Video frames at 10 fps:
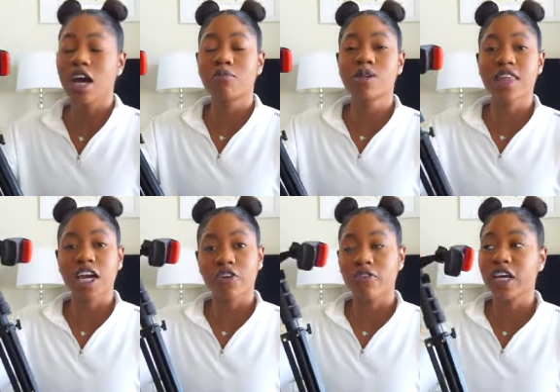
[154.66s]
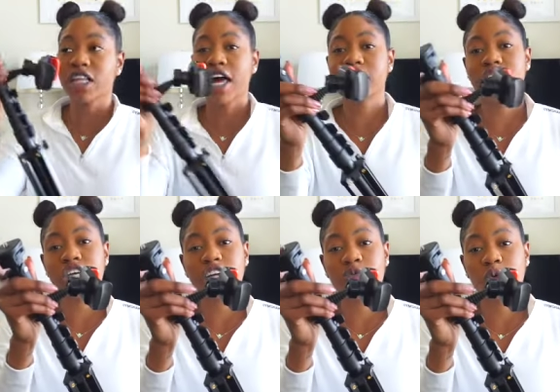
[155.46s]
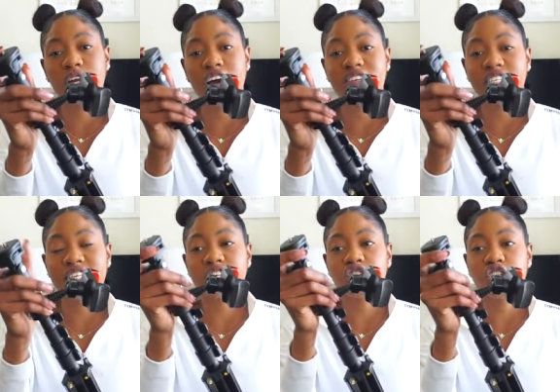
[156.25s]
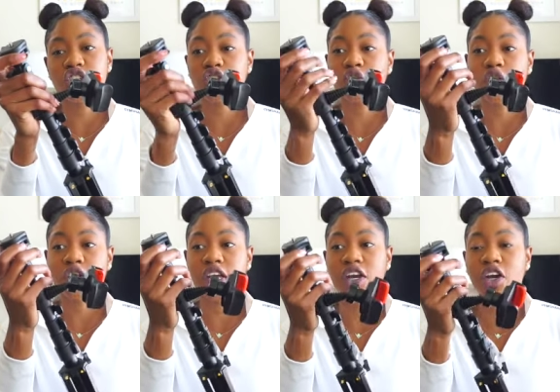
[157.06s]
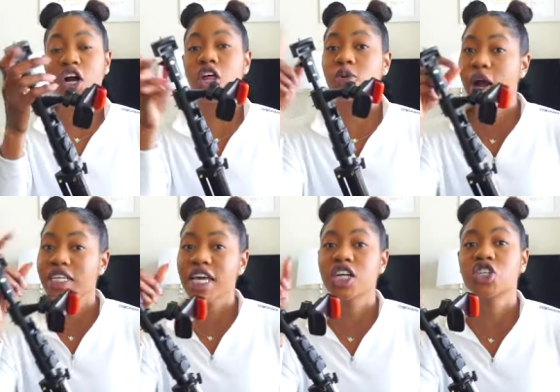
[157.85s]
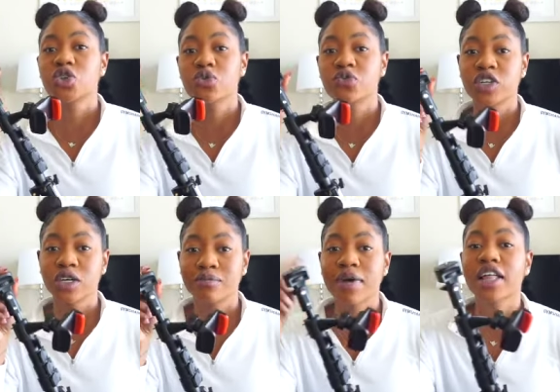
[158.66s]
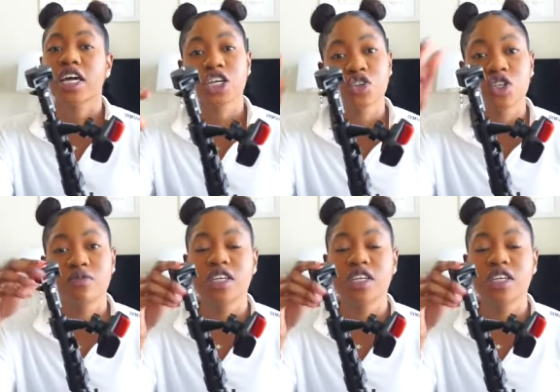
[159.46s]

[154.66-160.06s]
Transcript: come with like a ring light, a detachable one obviously that you can screw on here. Otherwise, I do film my like YouTube